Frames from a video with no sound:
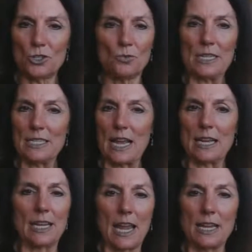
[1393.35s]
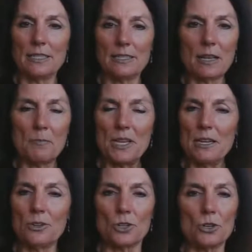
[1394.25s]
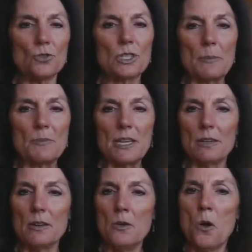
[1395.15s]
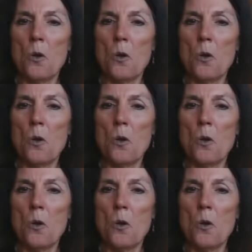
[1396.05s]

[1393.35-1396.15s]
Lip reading: Do we stand to gain something or lose something?